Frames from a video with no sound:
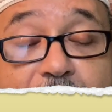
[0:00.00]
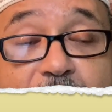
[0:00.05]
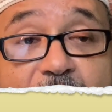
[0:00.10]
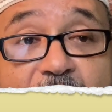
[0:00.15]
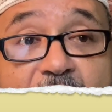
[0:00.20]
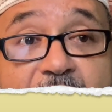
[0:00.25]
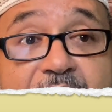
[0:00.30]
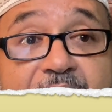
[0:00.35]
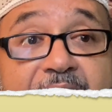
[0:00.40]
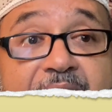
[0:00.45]

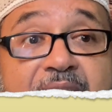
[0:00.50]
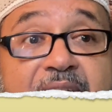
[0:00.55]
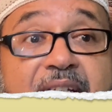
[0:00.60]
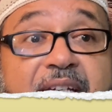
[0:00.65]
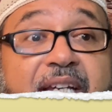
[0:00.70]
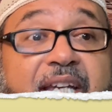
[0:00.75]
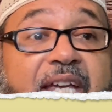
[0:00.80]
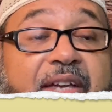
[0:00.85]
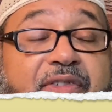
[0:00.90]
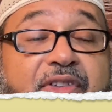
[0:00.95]
okay?
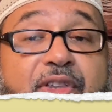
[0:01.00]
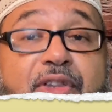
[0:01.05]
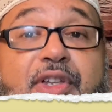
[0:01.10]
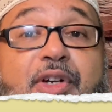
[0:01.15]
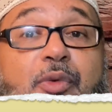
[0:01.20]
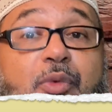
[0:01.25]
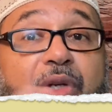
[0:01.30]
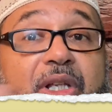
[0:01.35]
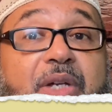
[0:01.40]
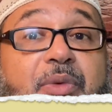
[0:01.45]
Even though there
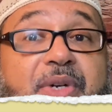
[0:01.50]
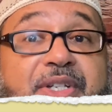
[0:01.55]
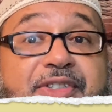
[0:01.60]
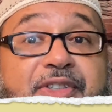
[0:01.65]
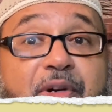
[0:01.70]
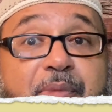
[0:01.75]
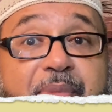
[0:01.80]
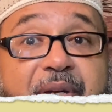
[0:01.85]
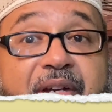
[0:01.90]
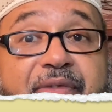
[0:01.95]
really was
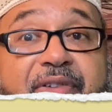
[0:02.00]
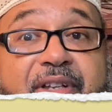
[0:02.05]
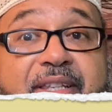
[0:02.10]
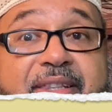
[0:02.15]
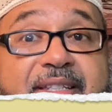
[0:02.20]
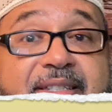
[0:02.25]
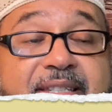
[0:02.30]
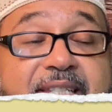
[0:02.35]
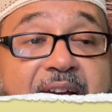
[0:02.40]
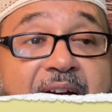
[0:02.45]
no benefit at
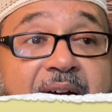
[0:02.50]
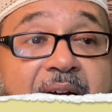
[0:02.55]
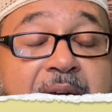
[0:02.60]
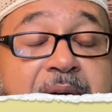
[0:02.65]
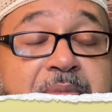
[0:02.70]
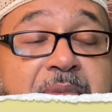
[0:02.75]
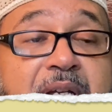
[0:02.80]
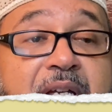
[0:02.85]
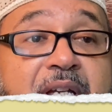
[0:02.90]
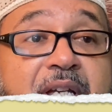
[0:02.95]
this
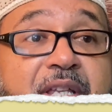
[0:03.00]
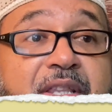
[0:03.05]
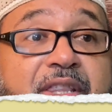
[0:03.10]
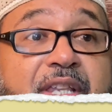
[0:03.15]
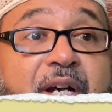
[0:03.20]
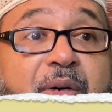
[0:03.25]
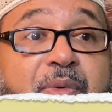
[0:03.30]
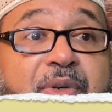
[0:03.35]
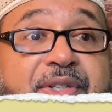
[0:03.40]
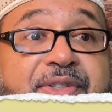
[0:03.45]
time,
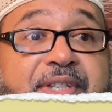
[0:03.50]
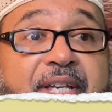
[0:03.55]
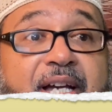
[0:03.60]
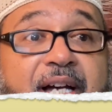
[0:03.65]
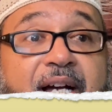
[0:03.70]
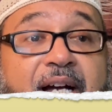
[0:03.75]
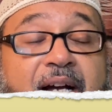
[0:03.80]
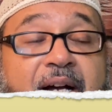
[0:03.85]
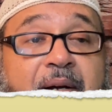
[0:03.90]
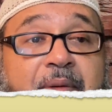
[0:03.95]
there was,
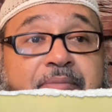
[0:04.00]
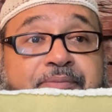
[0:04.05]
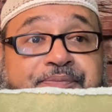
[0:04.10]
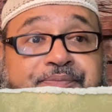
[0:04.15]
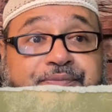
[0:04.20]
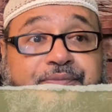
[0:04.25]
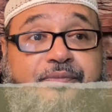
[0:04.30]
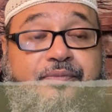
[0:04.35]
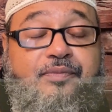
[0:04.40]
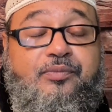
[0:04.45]

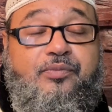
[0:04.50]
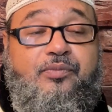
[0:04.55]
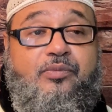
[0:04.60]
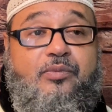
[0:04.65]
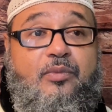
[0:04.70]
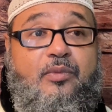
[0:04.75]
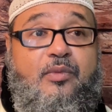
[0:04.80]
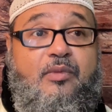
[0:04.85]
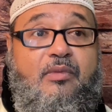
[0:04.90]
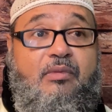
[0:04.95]

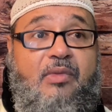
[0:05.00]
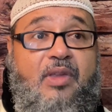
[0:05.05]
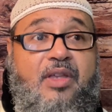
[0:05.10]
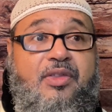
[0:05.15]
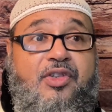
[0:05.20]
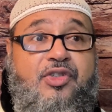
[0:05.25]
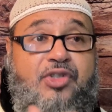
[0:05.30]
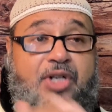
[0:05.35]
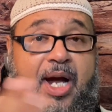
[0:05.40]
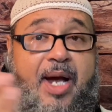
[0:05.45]

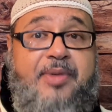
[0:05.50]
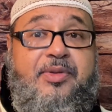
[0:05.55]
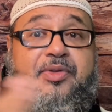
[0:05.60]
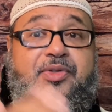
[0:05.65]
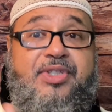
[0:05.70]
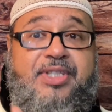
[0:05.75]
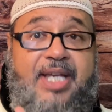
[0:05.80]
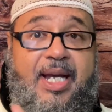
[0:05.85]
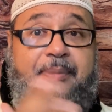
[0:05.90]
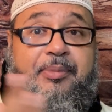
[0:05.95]
the tribes were
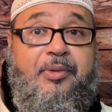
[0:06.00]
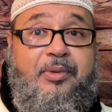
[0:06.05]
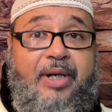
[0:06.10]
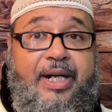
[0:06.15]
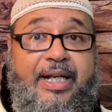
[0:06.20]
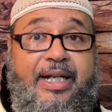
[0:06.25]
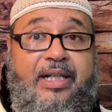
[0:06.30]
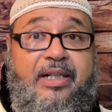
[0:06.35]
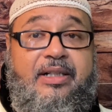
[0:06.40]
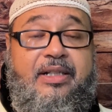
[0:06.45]

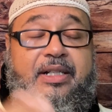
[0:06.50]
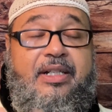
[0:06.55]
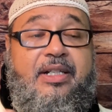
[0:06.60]
separated.